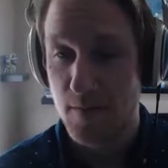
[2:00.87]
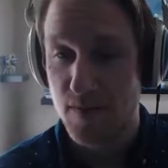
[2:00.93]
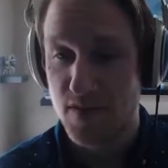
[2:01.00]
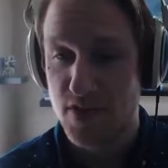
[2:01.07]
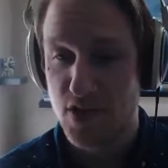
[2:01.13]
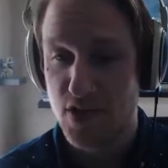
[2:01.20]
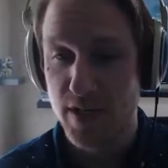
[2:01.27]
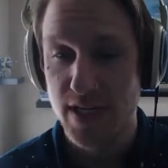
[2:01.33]

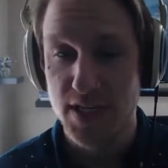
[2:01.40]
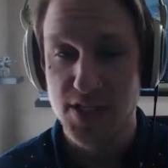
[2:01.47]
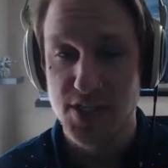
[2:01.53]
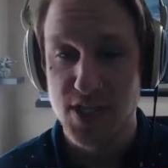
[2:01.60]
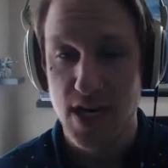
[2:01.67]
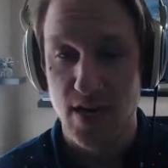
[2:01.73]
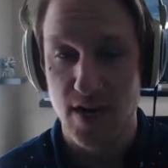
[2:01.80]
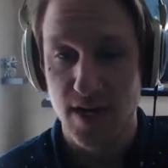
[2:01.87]
screen
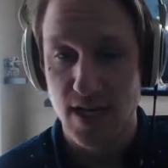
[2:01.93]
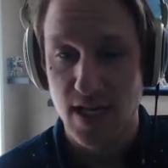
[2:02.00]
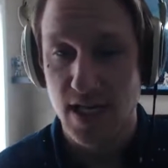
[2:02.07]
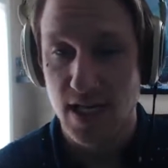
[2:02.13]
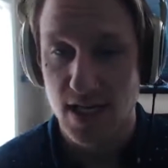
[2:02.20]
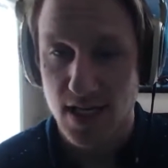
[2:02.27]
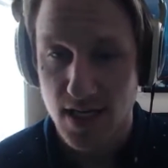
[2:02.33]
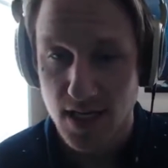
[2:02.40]
sharing
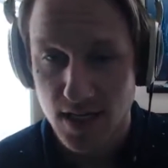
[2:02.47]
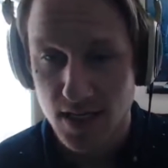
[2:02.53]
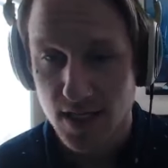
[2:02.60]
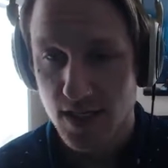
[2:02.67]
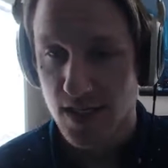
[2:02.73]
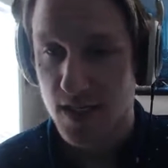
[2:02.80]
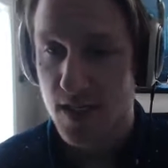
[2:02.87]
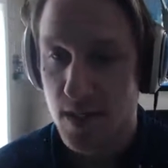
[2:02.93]
here
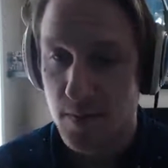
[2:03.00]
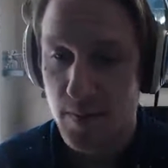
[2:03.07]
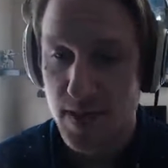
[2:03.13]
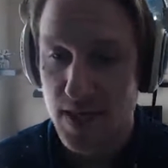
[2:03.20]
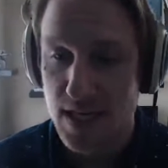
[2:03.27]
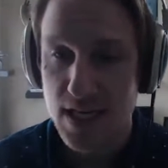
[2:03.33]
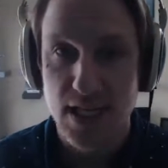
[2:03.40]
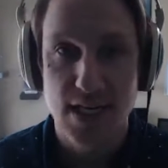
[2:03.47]

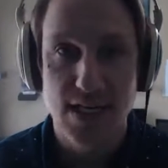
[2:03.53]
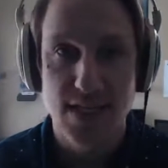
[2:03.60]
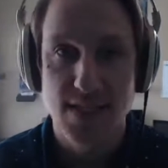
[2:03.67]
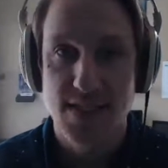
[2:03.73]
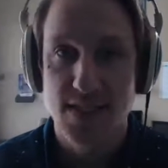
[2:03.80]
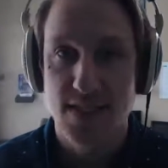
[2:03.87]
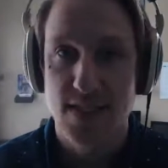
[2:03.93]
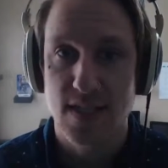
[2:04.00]

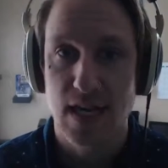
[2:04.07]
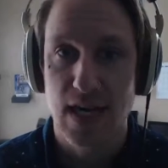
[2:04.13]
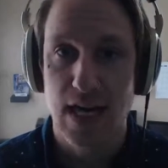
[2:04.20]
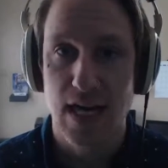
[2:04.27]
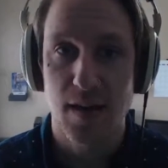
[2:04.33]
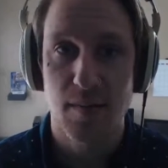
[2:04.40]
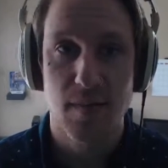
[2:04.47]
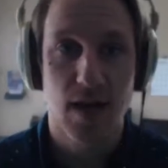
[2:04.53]
because
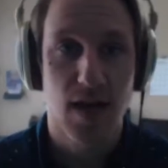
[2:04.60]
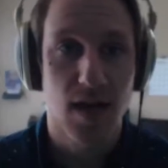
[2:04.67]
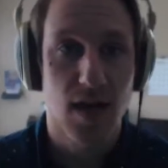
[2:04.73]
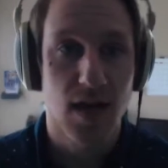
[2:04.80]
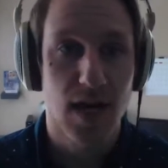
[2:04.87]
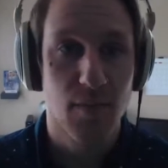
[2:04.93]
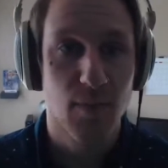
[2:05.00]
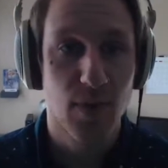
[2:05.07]
I'm
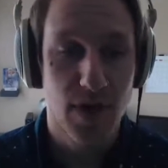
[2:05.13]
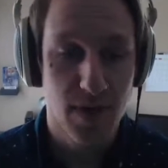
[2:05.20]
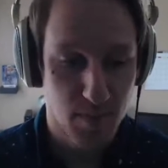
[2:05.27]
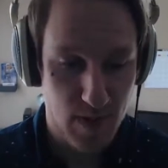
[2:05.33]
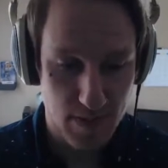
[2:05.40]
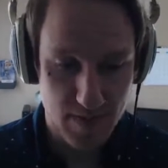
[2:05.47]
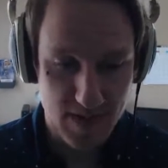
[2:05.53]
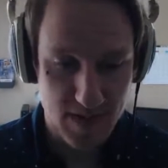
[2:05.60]
pretty
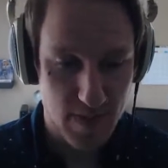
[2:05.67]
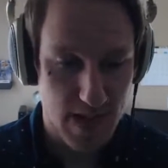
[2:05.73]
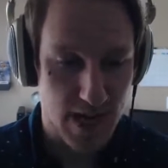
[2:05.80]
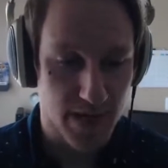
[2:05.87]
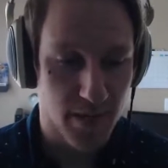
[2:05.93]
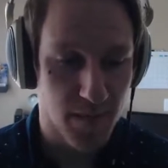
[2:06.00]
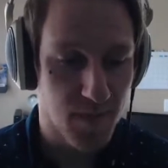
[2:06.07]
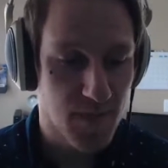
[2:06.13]
pumped
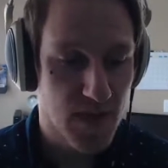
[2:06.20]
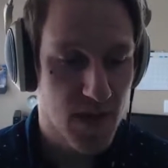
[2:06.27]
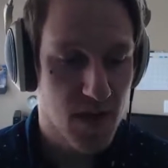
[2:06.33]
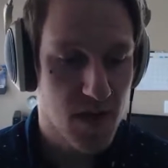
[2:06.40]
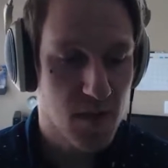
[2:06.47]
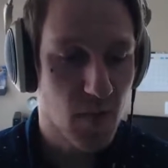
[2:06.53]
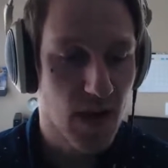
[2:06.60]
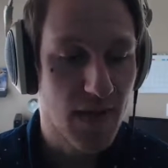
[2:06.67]
about them.
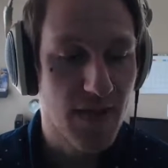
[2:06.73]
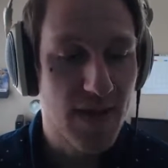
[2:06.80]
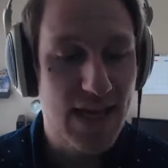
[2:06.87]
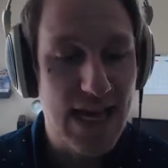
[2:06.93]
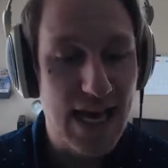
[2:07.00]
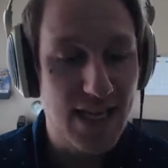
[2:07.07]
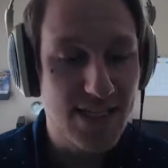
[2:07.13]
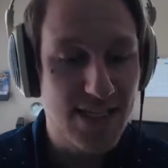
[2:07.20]
But the
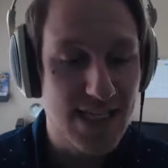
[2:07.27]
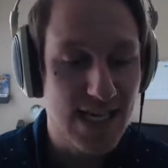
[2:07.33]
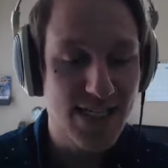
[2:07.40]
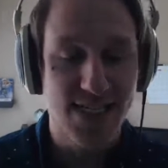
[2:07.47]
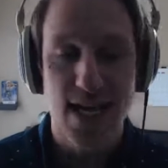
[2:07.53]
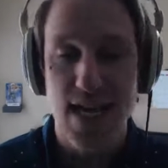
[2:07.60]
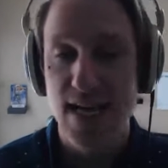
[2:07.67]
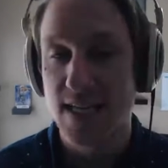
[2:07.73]
Galaxy
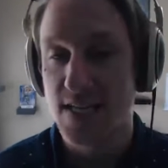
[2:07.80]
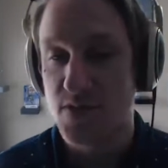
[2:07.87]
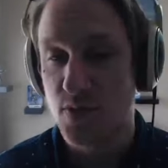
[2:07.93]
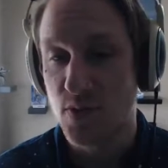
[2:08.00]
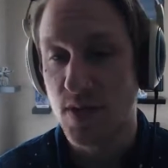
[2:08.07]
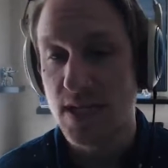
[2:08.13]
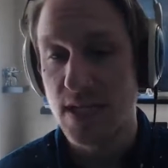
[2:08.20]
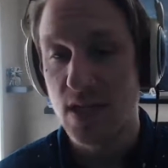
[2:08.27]
S8 is
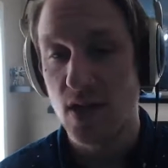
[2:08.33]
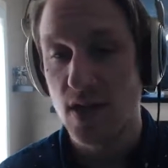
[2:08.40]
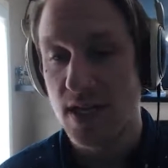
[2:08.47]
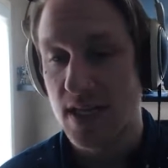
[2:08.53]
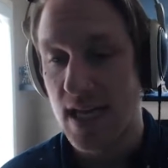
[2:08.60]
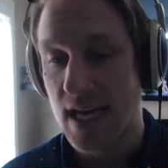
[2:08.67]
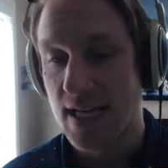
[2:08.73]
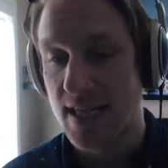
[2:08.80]
really looking like